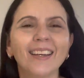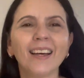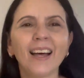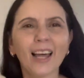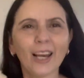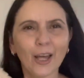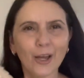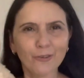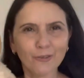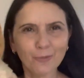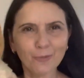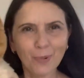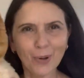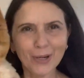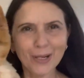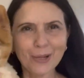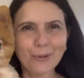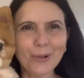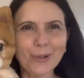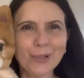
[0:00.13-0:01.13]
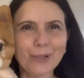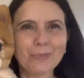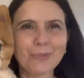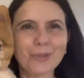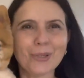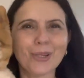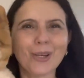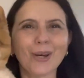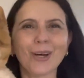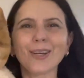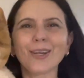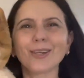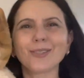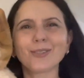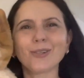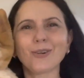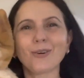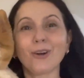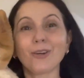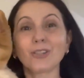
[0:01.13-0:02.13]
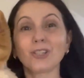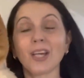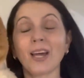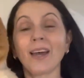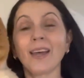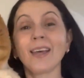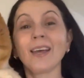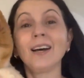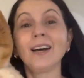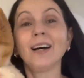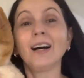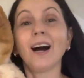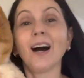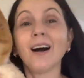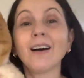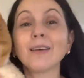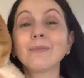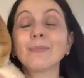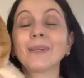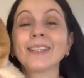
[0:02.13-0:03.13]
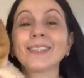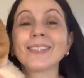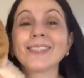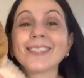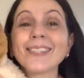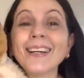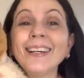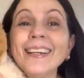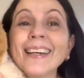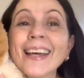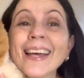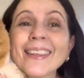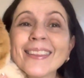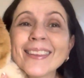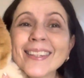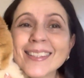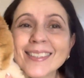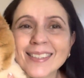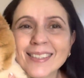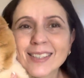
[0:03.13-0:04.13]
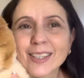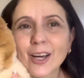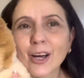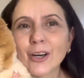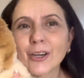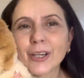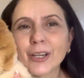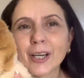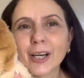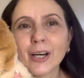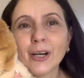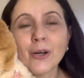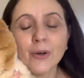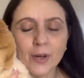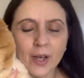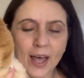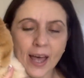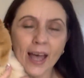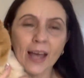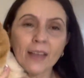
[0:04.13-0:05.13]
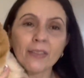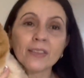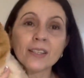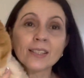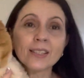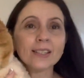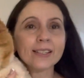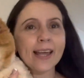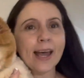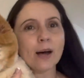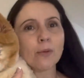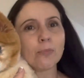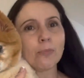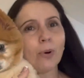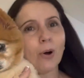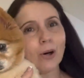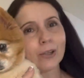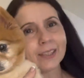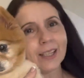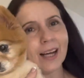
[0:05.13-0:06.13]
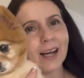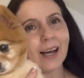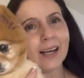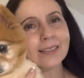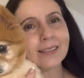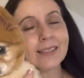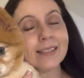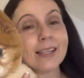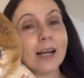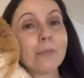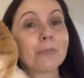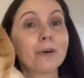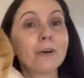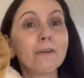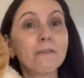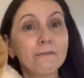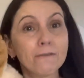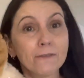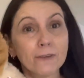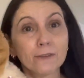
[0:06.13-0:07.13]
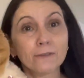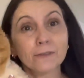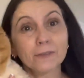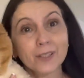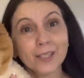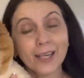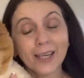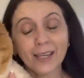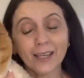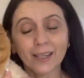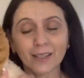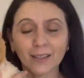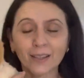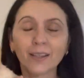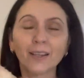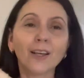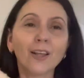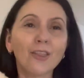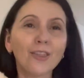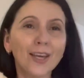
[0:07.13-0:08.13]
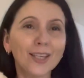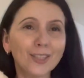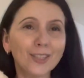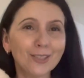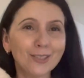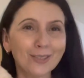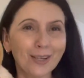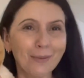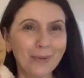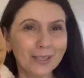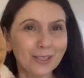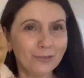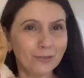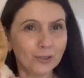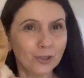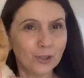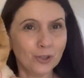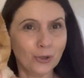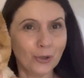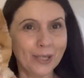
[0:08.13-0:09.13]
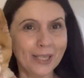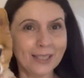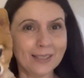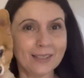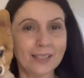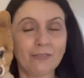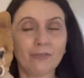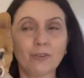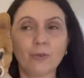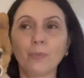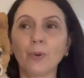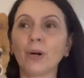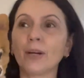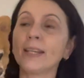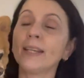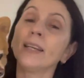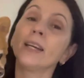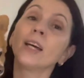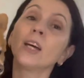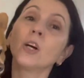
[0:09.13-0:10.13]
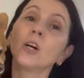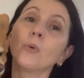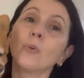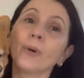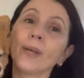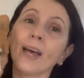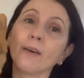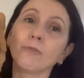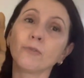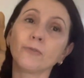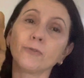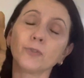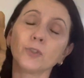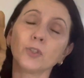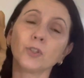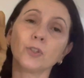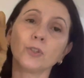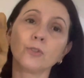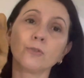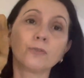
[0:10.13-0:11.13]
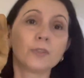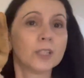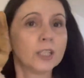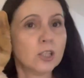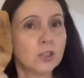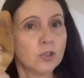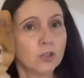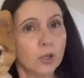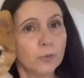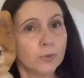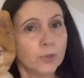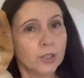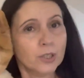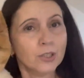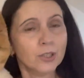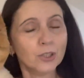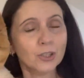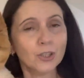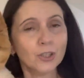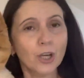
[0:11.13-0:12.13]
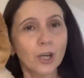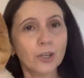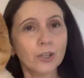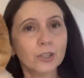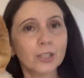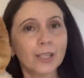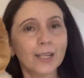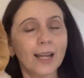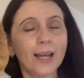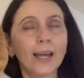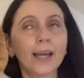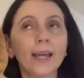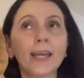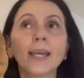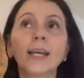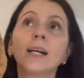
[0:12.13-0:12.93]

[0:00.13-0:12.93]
Hello everybody, welcome to Coco's Crochet. I'm Litza and this is Coco and this is our podcast number 15. Thank you so much for joining us everybody. We have a few finished objects to show you today,